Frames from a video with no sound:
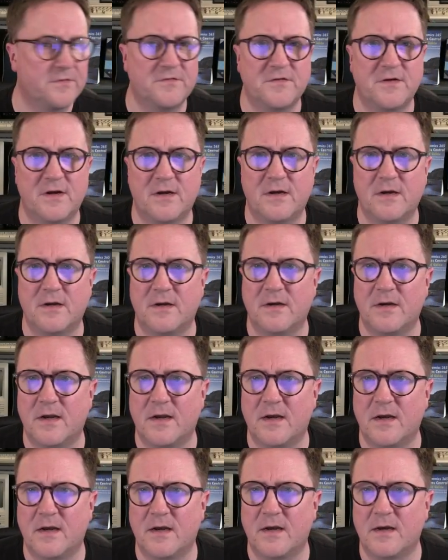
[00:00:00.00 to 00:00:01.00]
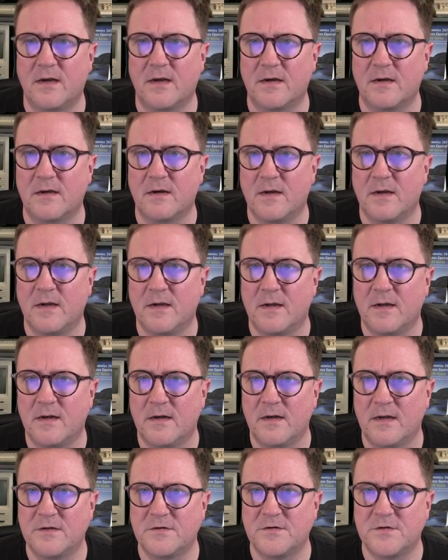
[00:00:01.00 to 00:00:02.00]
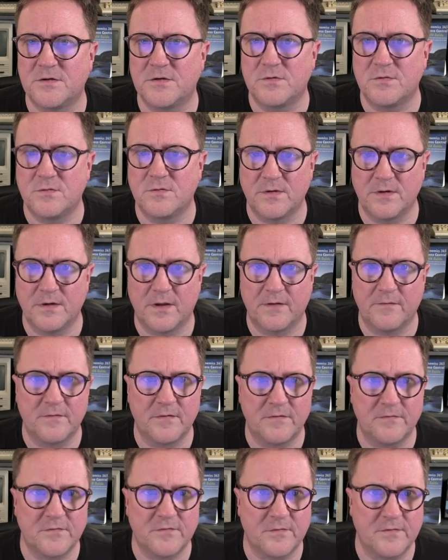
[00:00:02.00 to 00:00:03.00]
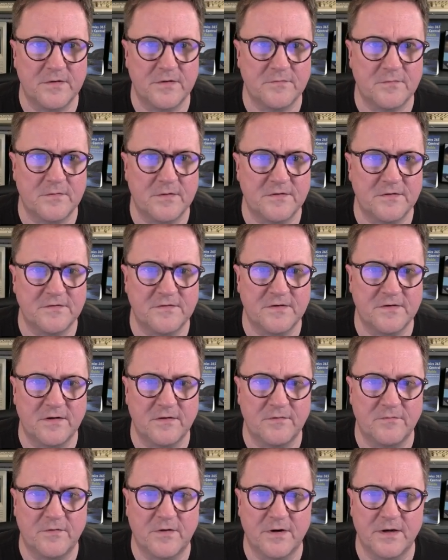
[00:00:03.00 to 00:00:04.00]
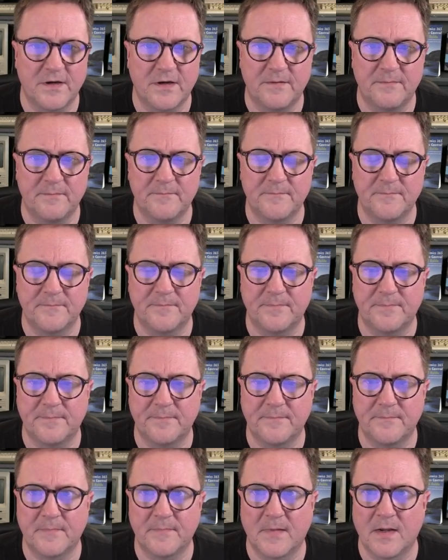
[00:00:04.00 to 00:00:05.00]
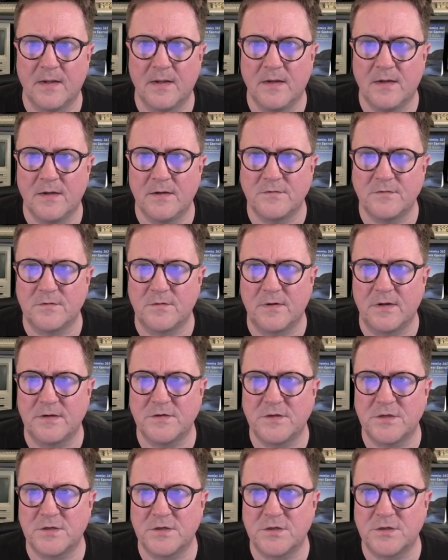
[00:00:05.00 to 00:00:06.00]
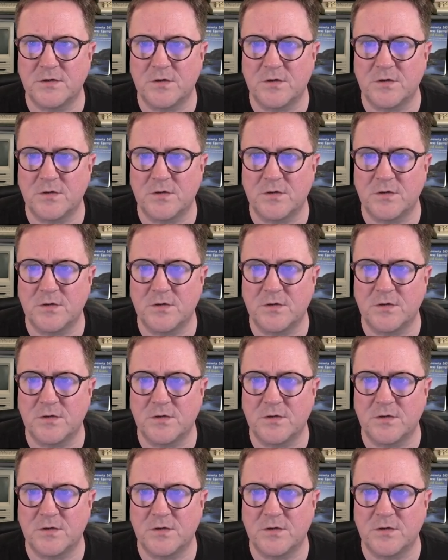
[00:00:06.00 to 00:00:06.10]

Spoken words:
a second and let's do another thing. So this one is still running. So let's just